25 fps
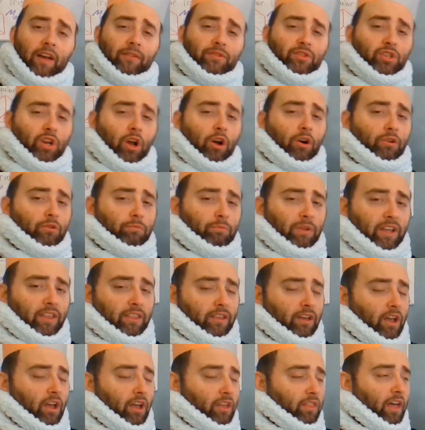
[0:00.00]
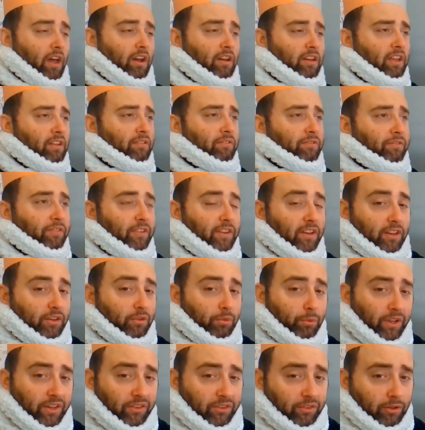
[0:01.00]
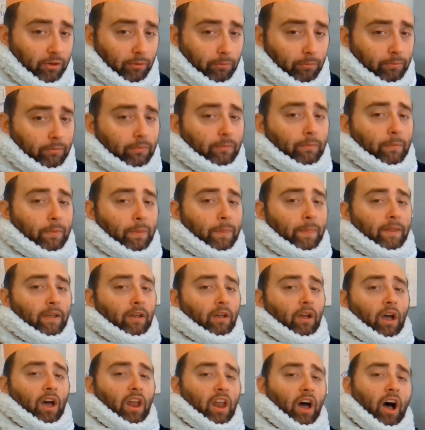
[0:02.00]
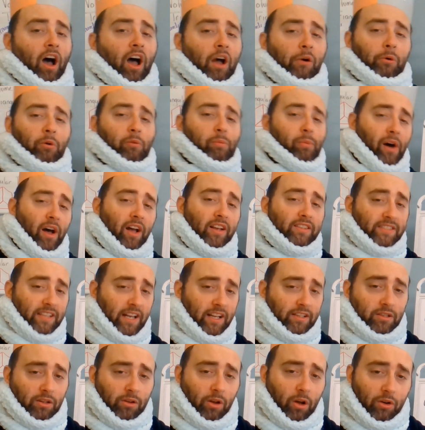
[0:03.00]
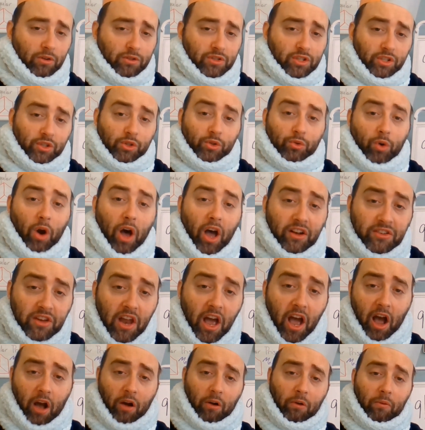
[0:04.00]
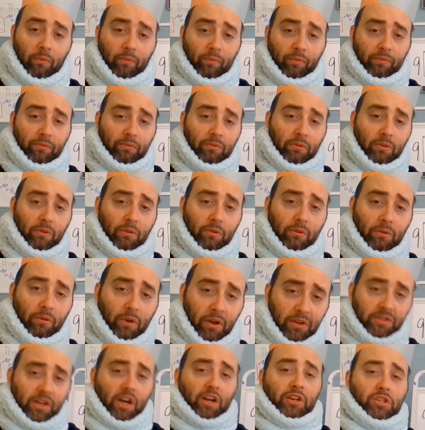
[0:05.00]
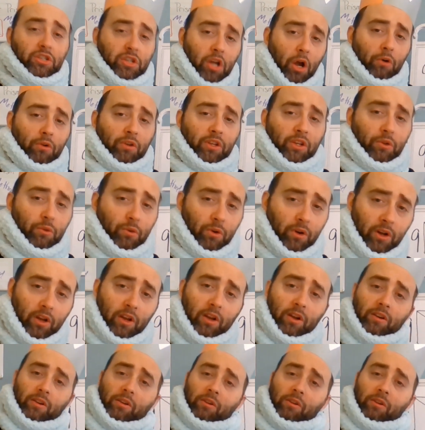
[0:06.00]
they have shown me their infinite wisdom. And I will pass that along to you right now, as I show you